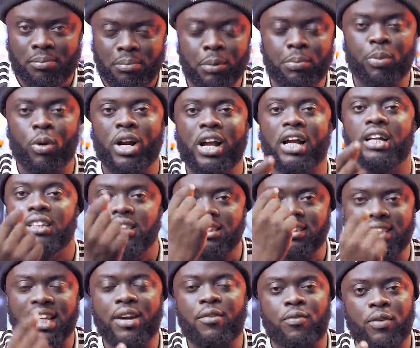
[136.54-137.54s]
People can't
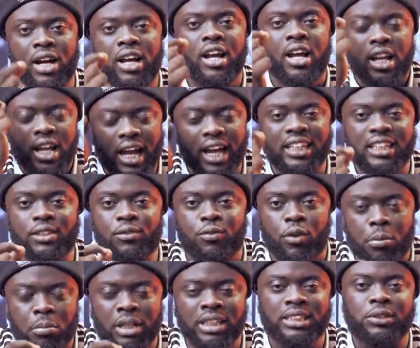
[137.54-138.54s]
decipher an
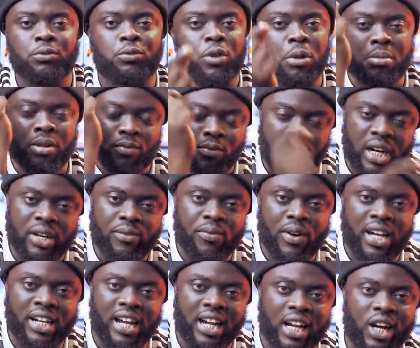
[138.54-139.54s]
information from a
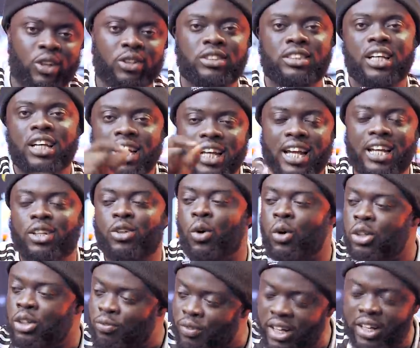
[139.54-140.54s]
verified account and
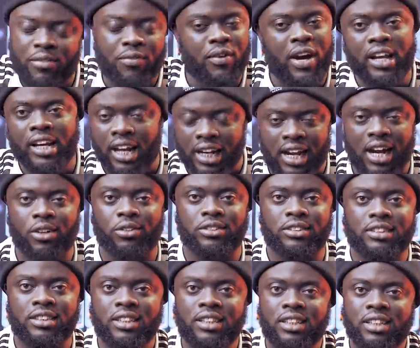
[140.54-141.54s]
non-verified
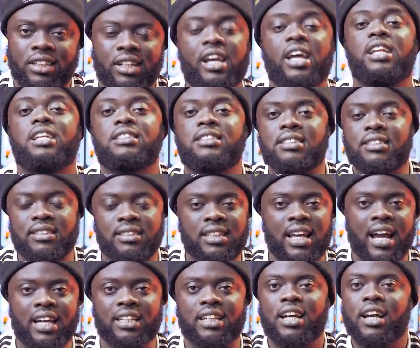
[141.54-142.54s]
account. And it is
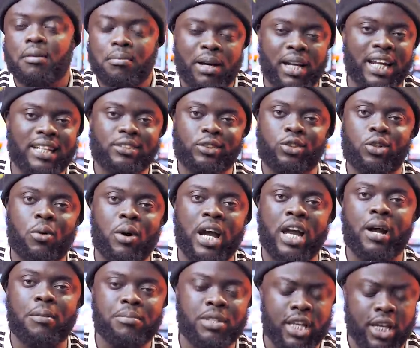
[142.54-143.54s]
sad, but that is not
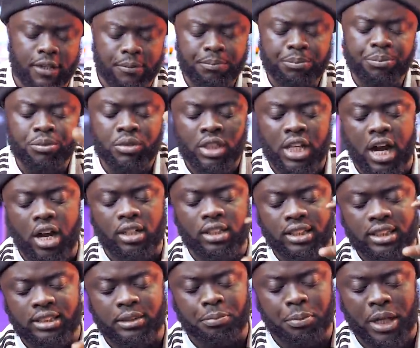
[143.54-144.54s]
why I'm here. Now,
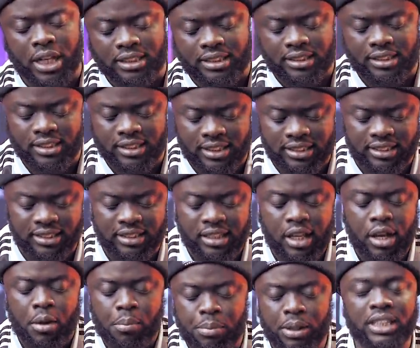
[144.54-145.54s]
this person, this
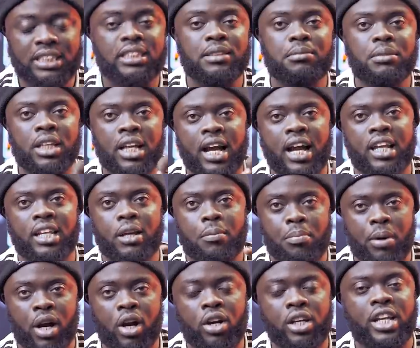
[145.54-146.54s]
person behind the
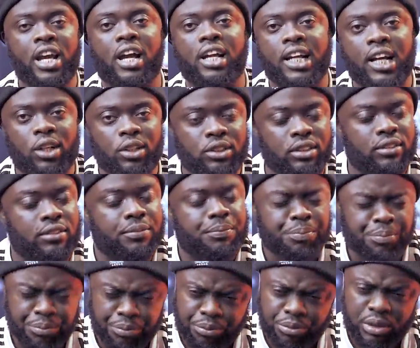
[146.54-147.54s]
parody account
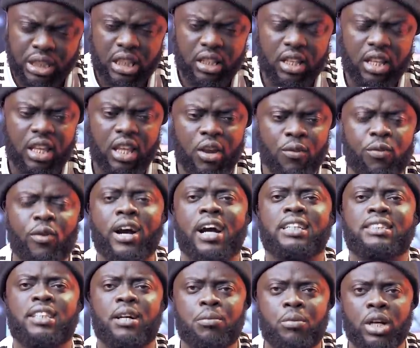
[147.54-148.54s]
for
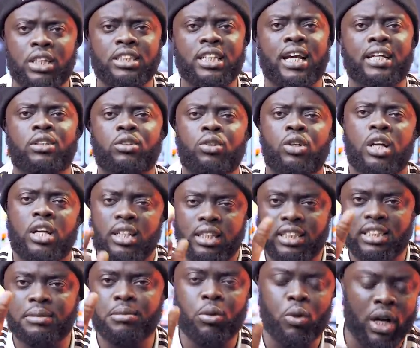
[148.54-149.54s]
Asamoah Gyan,
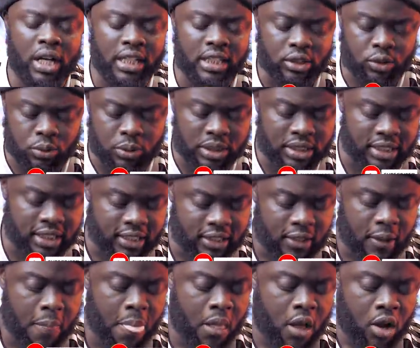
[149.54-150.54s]
this is what he tweeted.